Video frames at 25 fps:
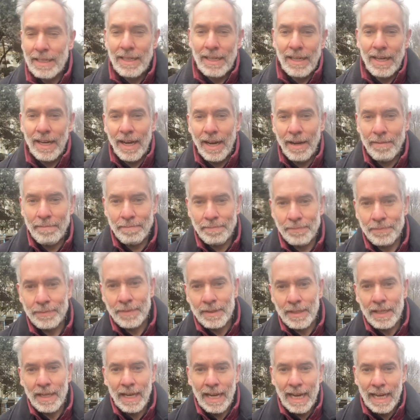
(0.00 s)
and
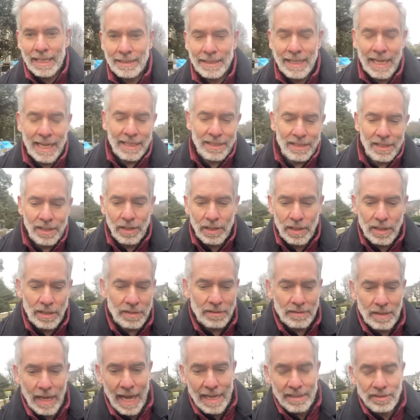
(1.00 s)
that,
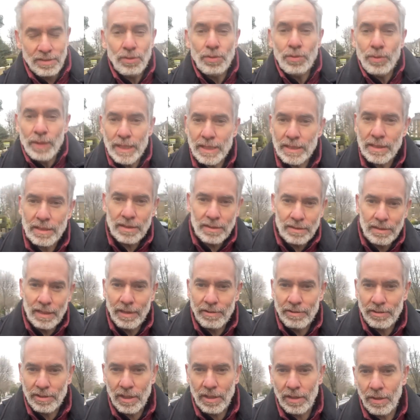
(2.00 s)
as always,
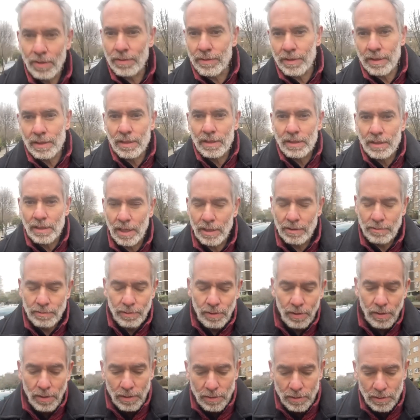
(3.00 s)
there is a lot that can go
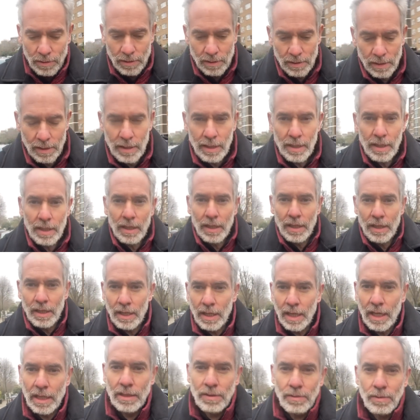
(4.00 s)
wrong
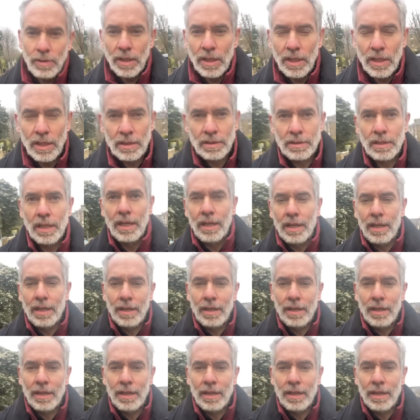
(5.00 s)
in the world.